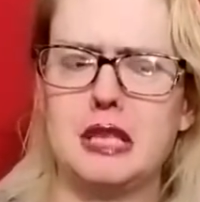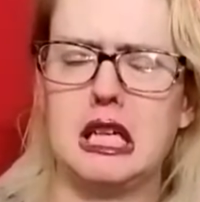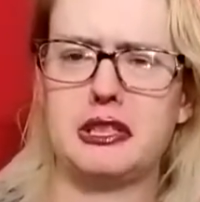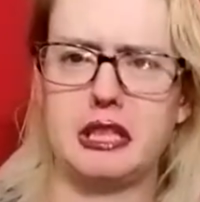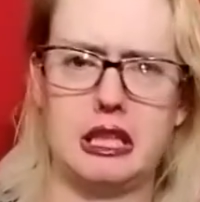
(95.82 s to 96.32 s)

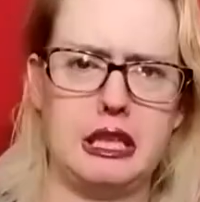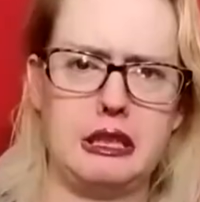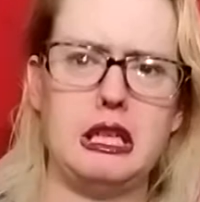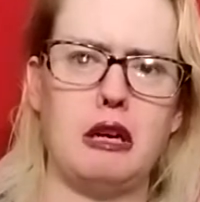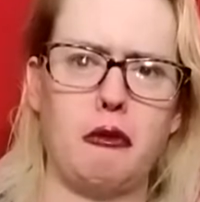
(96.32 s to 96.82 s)
so uh,
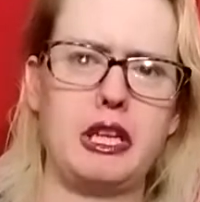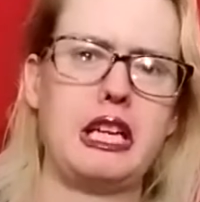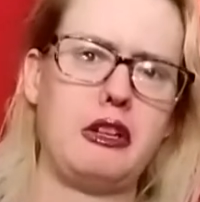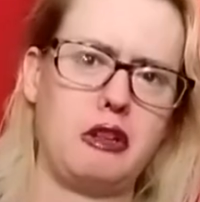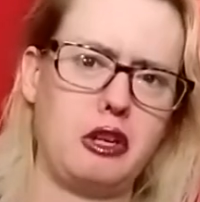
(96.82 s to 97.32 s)
yeah, we
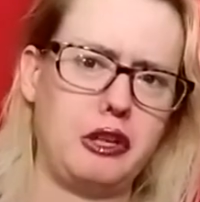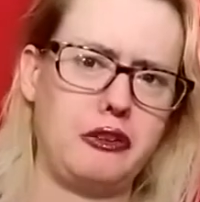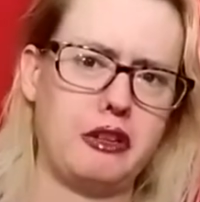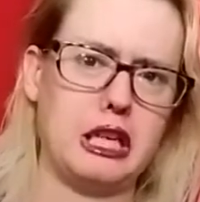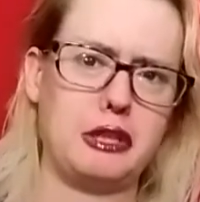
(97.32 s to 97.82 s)
get good
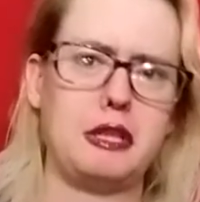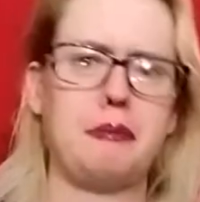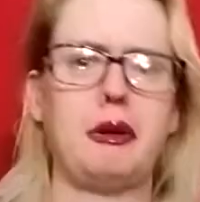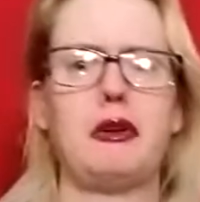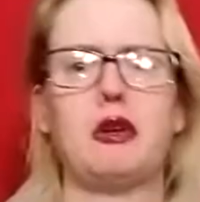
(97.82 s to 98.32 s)
selection,
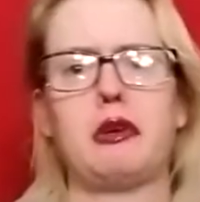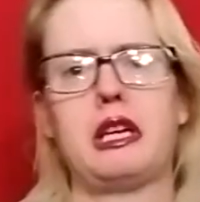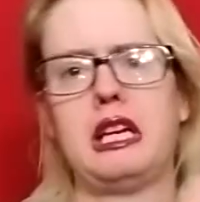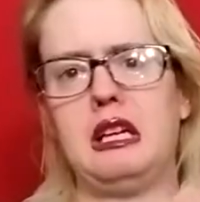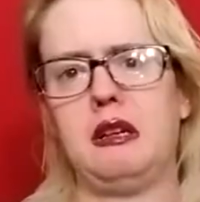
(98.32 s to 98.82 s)
but we don't
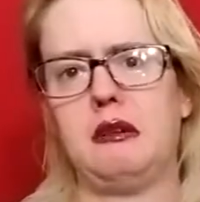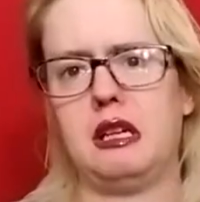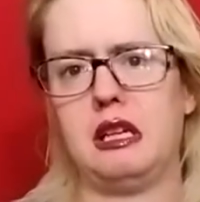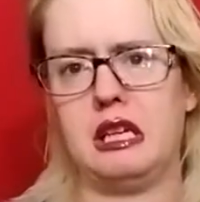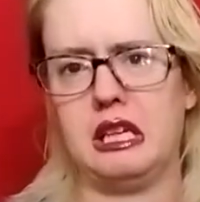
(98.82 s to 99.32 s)
get
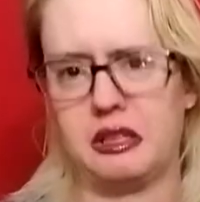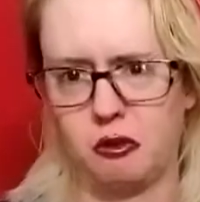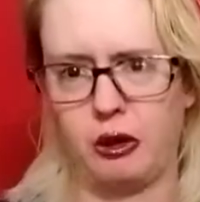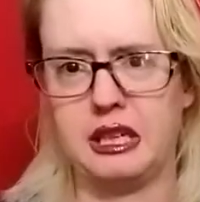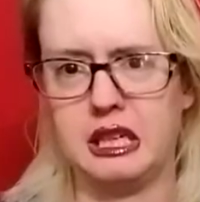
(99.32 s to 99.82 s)
as
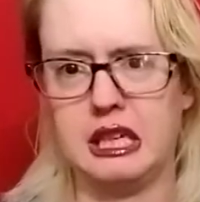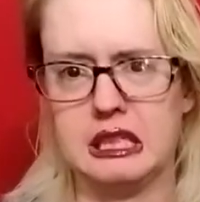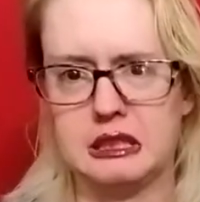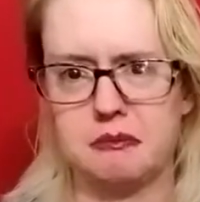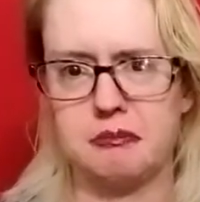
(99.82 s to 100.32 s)
great
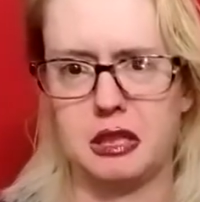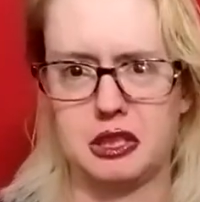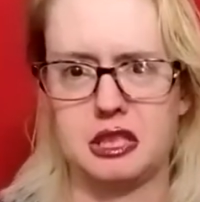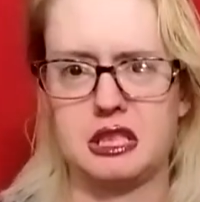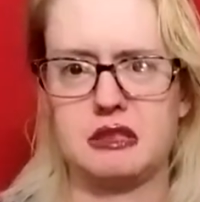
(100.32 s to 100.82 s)
as
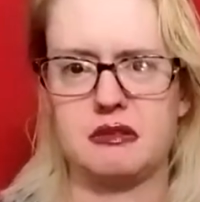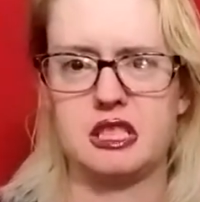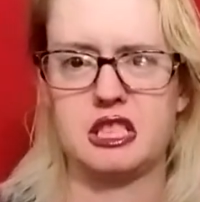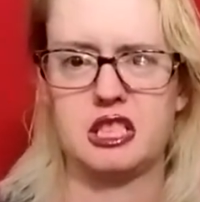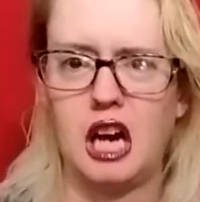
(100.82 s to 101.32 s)
much
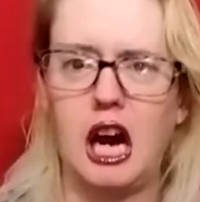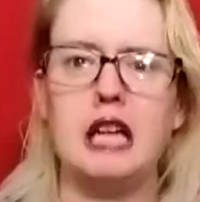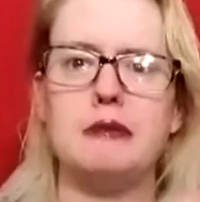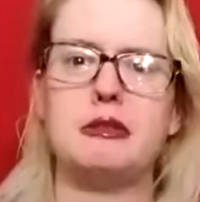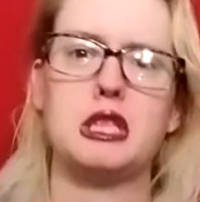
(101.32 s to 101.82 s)

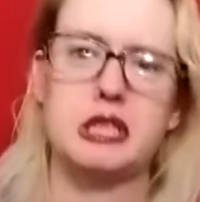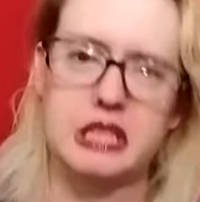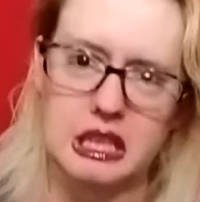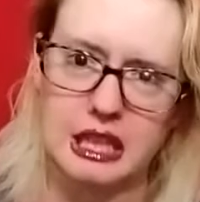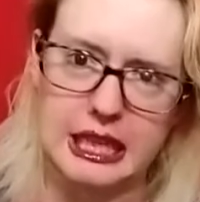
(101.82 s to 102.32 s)
time to
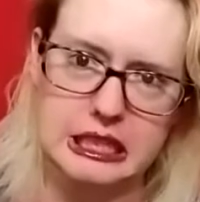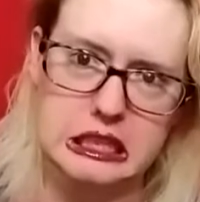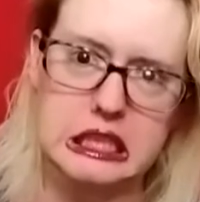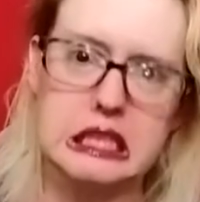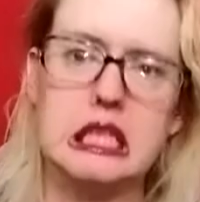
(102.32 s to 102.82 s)
select
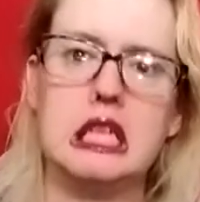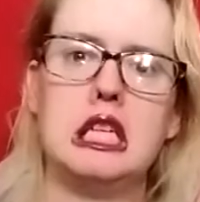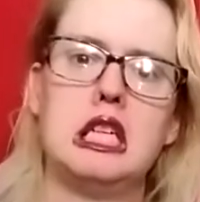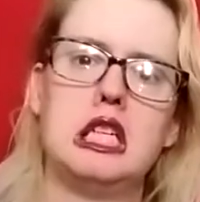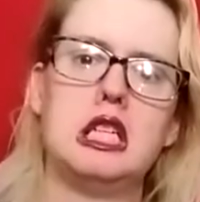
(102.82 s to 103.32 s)

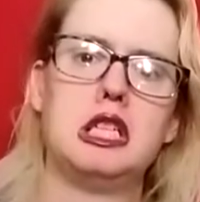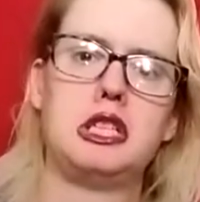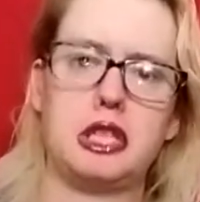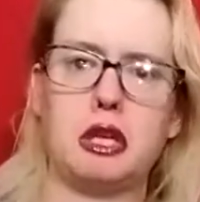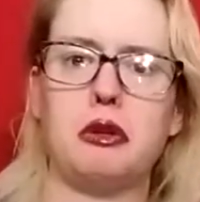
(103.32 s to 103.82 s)

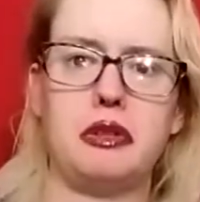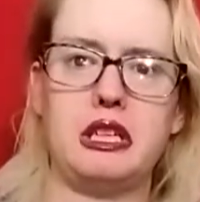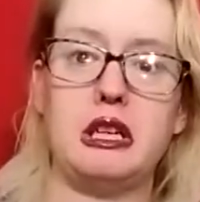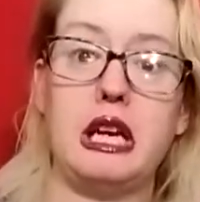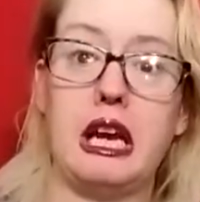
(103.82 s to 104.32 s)
to go
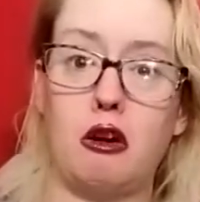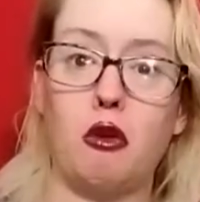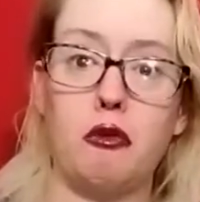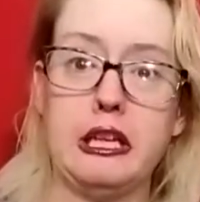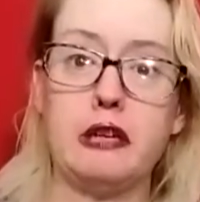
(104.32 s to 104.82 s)
see at our
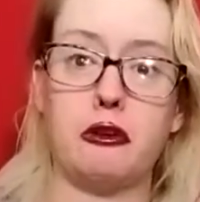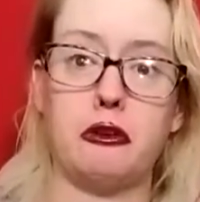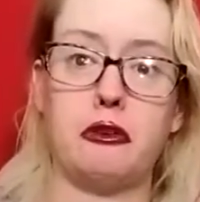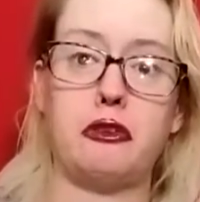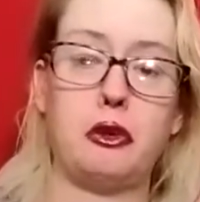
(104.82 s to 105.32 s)
own
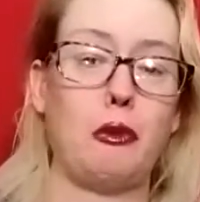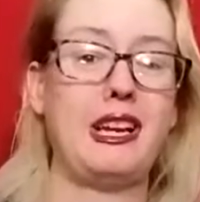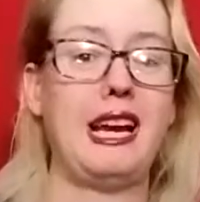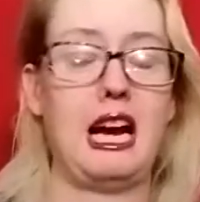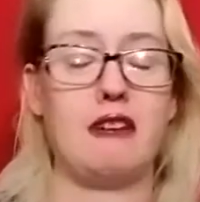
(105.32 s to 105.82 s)
leisure. So
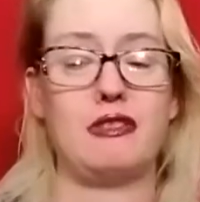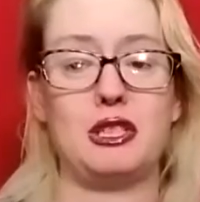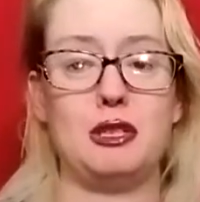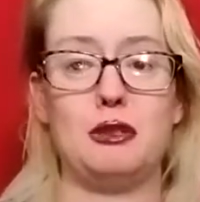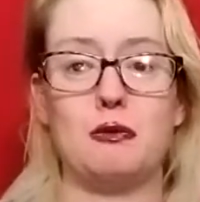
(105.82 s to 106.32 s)
we have
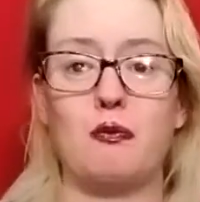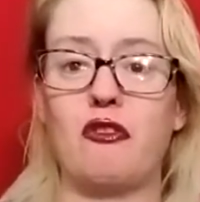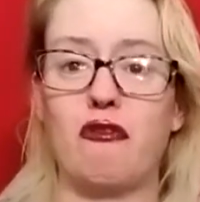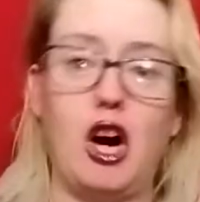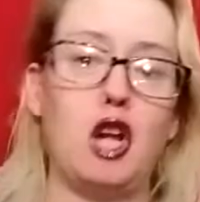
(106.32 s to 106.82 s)
to
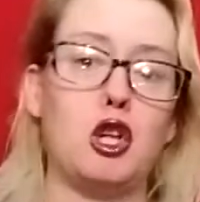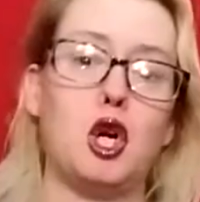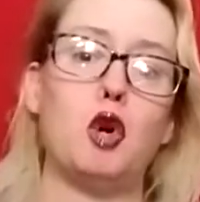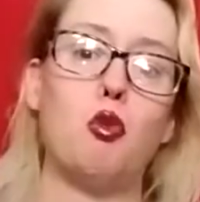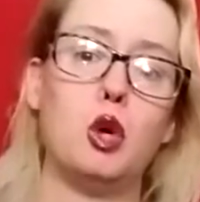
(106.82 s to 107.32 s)

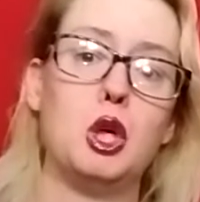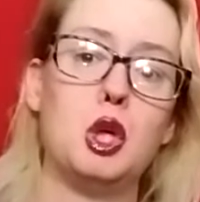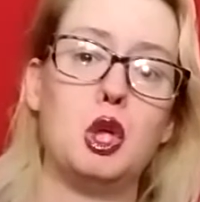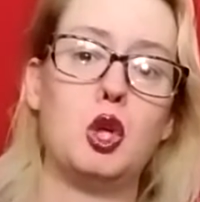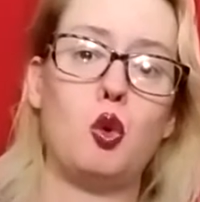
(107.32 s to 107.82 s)
follow
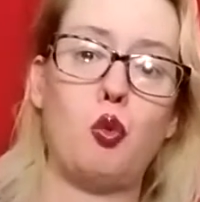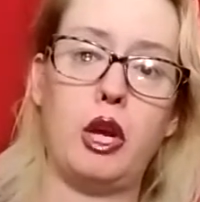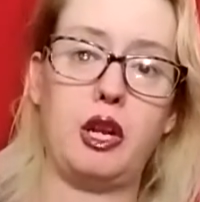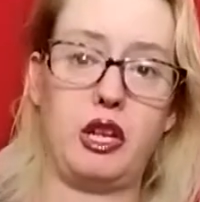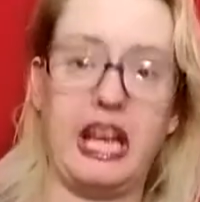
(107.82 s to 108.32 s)

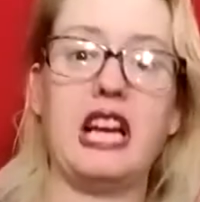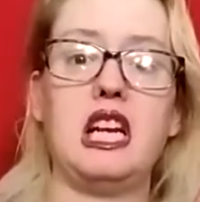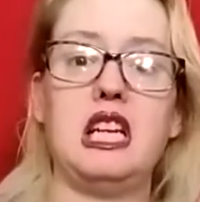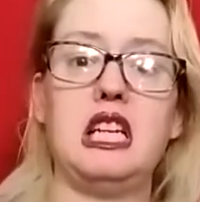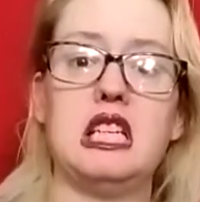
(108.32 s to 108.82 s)
what
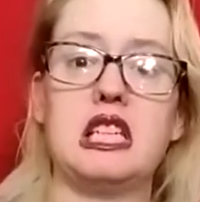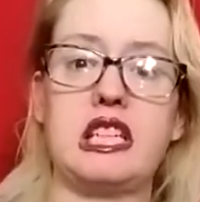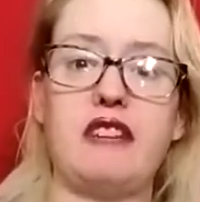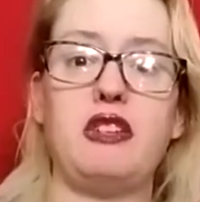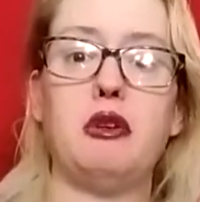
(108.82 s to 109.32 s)
they uh,
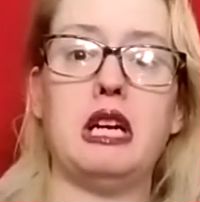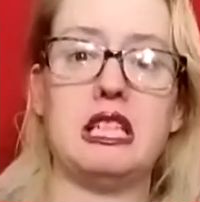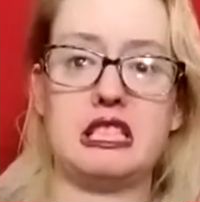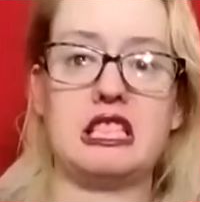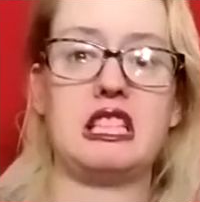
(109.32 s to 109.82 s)
give you
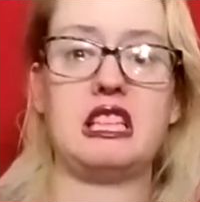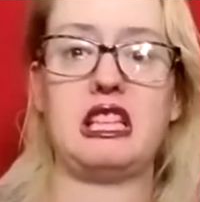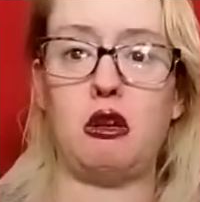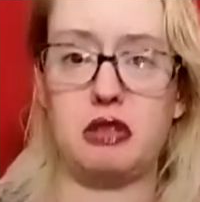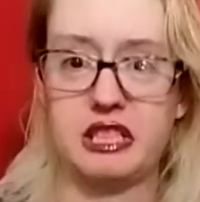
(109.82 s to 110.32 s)
as
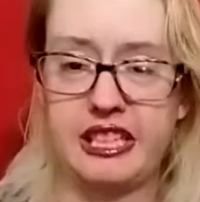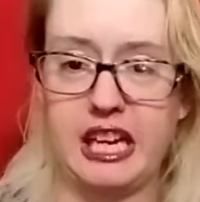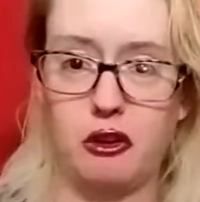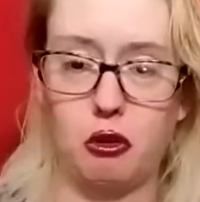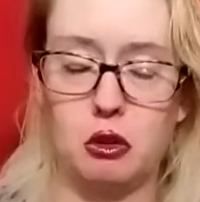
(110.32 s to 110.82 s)
their
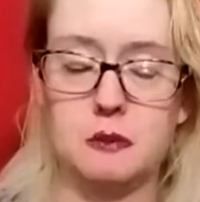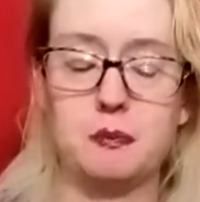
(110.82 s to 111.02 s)
schedule.